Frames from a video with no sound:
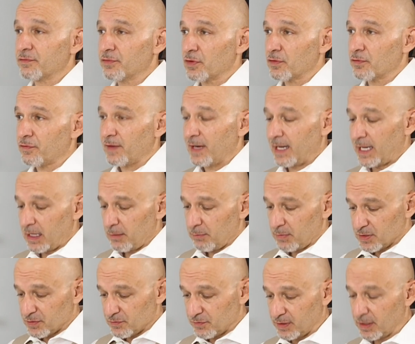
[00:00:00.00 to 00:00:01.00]
your flame
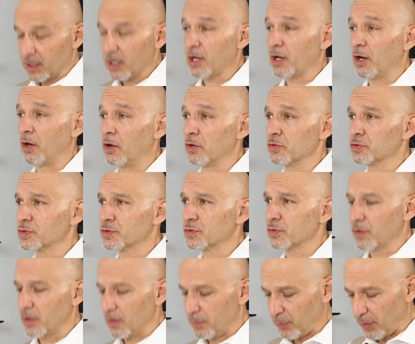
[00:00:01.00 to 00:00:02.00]
is very close to
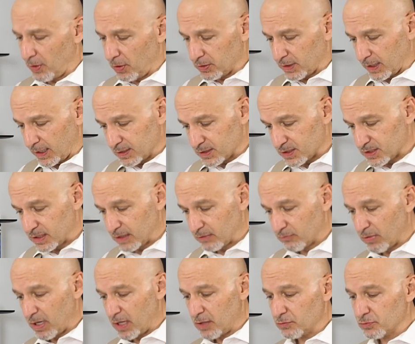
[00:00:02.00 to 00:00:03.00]
the pot and
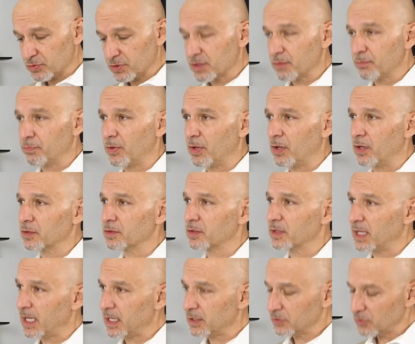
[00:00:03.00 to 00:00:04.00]
surrounds the pot,
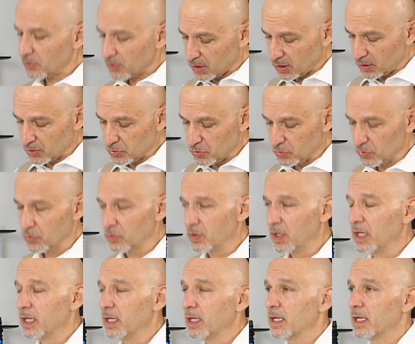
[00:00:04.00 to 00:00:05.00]
then you can do
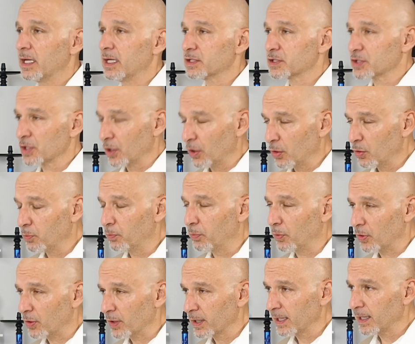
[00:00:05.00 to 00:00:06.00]
a slow
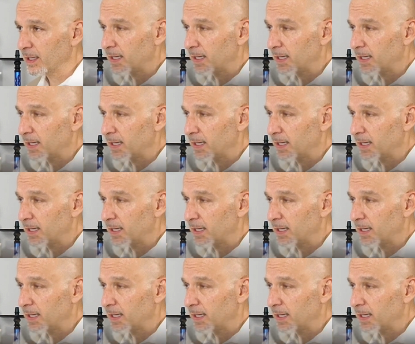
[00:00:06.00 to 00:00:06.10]
boil.